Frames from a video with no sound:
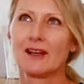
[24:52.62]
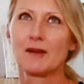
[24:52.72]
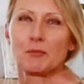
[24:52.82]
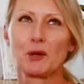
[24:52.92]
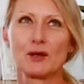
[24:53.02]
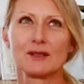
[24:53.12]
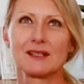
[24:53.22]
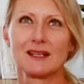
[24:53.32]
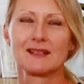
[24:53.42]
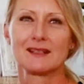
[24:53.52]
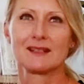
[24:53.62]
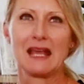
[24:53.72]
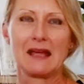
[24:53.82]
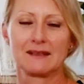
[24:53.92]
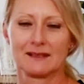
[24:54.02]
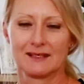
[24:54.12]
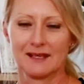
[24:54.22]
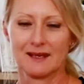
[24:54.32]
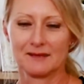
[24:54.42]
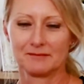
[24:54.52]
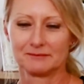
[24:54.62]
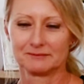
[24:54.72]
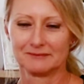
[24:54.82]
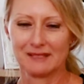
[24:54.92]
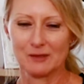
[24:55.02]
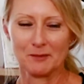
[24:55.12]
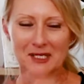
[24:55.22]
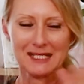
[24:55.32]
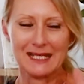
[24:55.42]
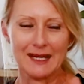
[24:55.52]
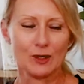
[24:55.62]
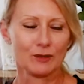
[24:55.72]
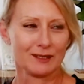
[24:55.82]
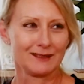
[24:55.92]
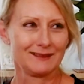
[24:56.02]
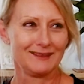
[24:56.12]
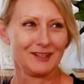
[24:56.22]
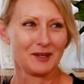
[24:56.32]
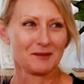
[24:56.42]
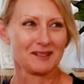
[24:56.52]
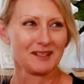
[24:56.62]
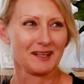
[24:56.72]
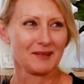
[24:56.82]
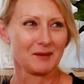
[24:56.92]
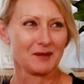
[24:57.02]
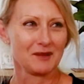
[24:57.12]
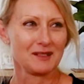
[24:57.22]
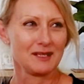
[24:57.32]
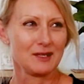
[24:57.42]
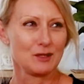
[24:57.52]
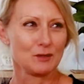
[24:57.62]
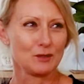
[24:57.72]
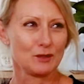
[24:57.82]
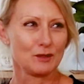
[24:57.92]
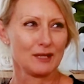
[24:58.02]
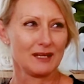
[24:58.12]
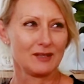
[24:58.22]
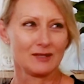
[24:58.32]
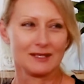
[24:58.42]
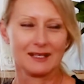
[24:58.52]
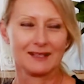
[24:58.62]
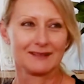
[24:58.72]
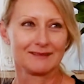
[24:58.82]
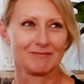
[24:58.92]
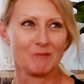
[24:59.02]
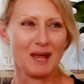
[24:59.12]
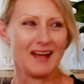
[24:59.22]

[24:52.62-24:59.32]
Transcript: a process that it's almost sacred. It's like one of those things you would do that you just think, wow,